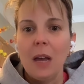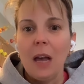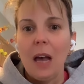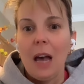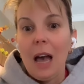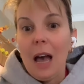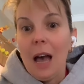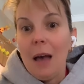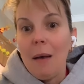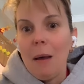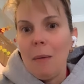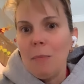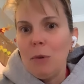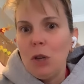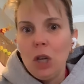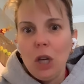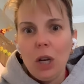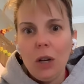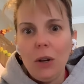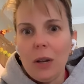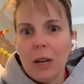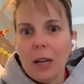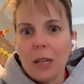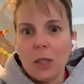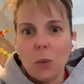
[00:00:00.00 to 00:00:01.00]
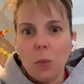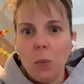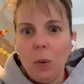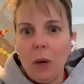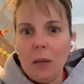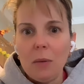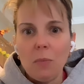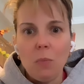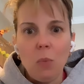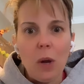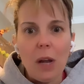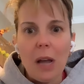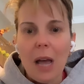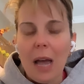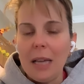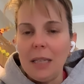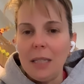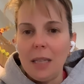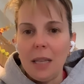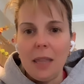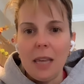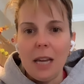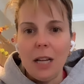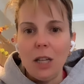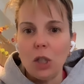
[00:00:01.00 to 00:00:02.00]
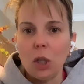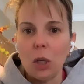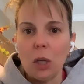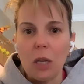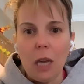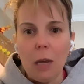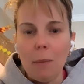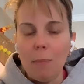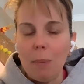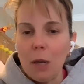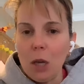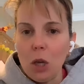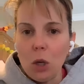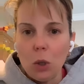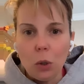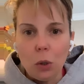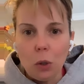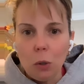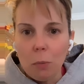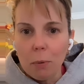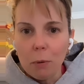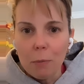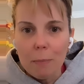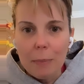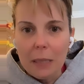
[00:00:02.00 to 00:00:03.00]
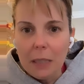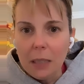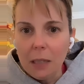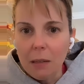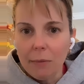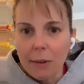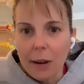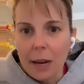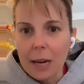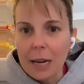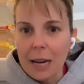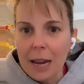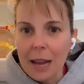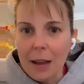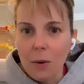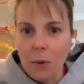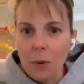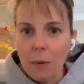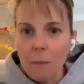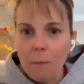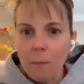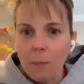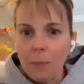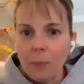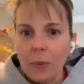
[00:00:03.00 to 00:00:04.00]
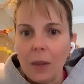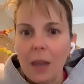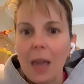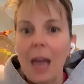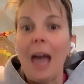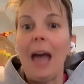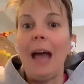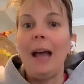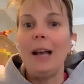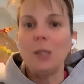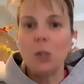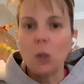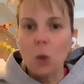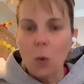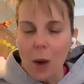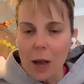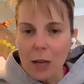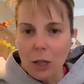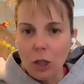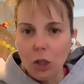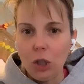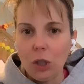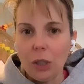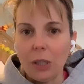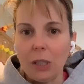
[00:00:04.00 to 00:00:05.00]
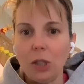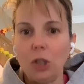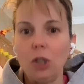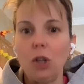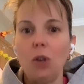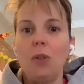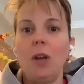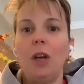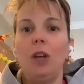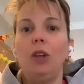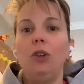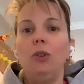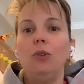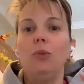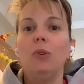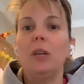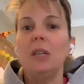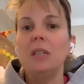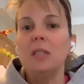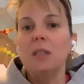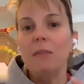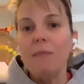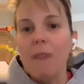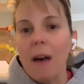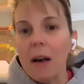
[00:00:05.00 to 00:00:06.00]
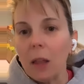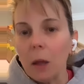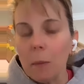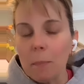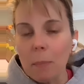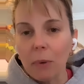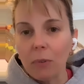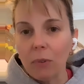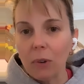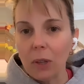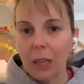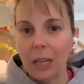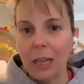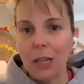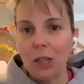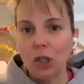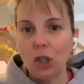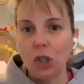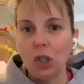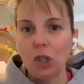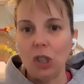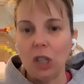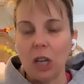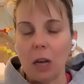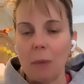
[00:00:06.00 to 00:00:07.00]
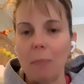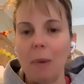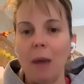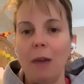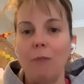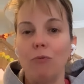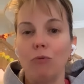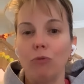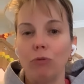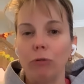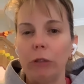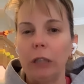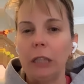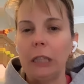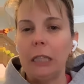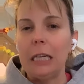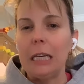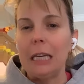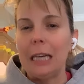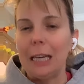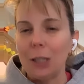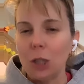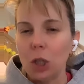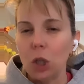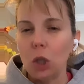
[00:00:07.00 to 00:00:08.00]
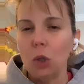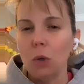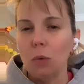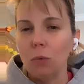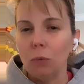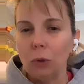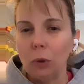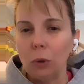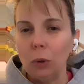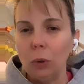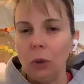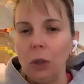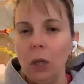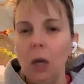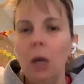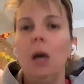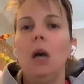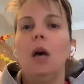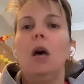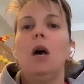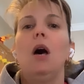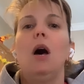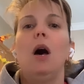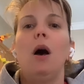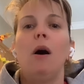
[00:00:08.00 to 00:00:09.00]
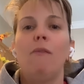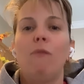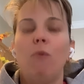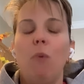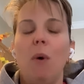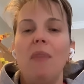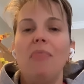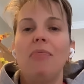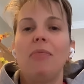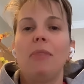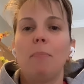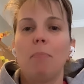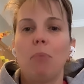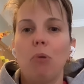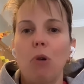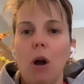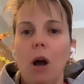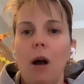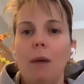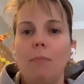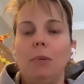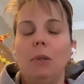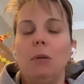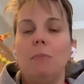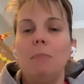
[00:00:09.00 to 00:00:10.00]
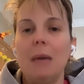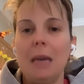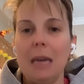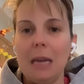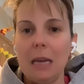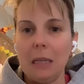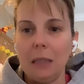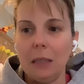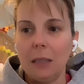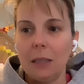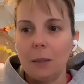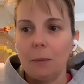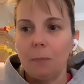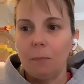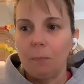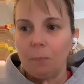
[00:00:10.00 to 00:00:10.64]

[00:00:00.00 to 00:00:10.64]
I'm curious, what kinds of things are keeping you super busy right now? Ask questions so that you can develop a relationship and really get to the root of what the problem is.